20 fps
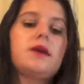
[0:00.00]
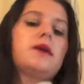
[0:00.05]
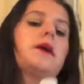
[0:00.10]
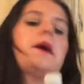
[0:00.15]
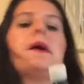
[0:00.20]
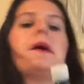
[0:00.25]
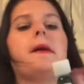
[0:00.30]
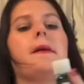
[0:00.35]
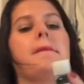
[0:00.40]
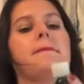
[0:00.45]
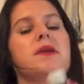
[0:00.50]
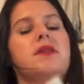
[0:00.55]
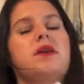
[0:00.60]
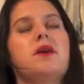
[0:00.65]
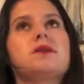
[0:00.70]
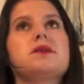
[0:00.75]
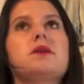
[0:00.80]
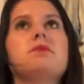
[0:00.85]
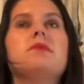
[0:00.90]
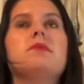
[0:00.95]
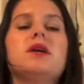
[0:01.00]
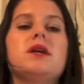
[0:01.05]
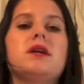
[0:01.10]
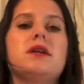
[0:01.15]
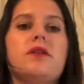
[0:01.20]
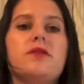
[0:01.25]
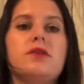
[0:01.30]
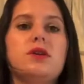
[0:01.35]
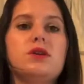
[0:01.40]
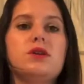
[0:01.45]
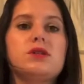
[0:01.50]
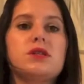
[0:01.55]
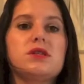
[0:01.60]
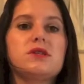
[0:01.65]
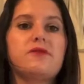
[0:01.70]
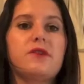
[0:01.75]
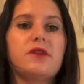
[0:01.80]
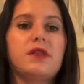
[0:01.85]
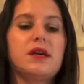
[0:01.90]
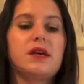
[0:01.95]
But there's a million other uses
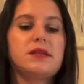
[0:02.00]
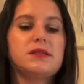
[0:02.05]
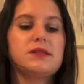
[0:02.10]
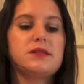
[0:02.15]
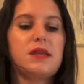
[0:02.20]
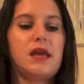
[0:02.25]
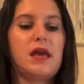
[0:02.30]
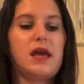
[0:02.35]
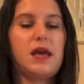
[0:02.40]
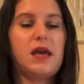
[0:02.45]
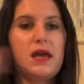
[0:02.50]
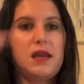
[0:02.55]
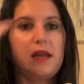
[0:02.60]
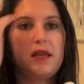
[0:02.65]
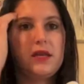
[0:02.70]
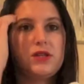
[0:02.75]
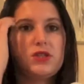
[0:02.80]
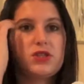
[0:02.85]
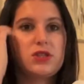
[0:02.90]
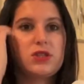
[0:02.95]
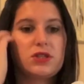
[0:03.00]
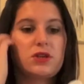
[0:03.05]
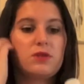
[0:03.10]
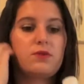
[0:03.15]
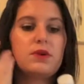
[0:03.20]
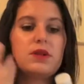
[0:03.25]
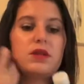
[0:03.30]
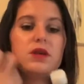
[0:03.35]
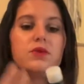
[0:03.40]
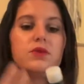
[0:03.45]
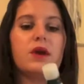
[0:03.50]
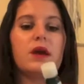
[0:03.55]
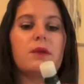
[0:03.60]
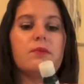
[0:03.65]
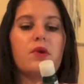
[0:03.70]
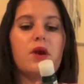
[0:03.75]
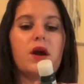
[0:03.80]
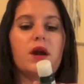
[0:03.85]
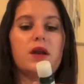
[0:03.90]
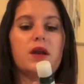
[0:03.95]
for this, and it's just a really
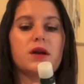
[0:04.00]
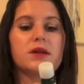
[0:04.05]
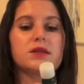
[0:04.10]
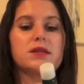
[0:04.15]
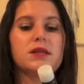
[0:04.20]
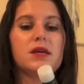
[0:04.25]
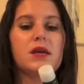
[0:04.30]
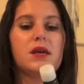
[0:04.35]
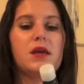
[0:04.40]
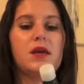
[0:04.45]
great product.